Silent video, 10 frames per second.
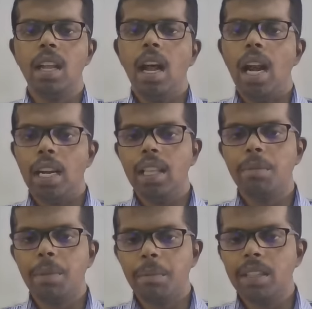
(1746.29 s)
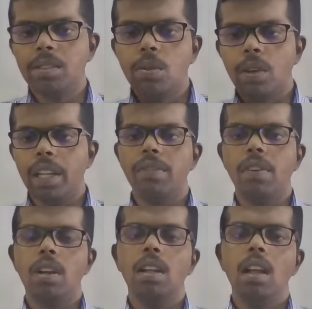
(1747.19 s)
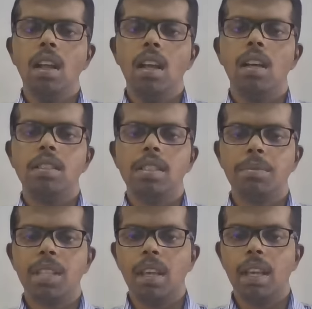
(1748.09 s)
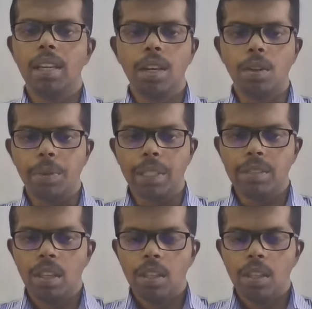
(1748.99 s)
another member is quoting for some 300 rupees.